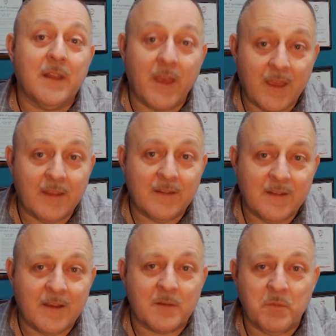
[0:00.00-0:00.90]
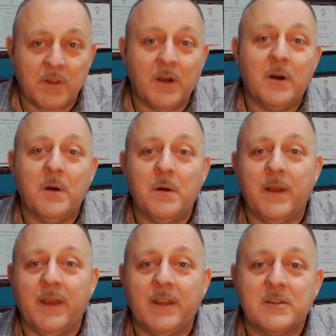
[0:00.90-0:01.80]
like it down below
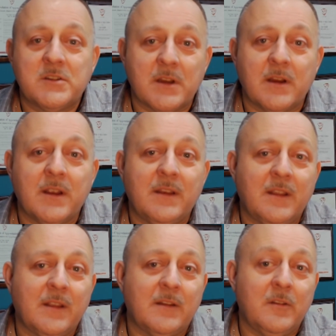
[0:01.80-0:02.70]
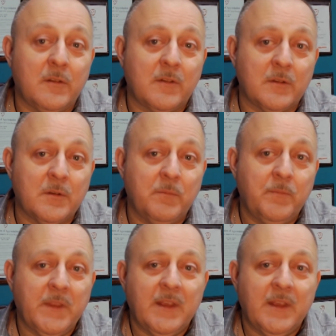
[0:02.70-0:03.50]
and share it in YouTube.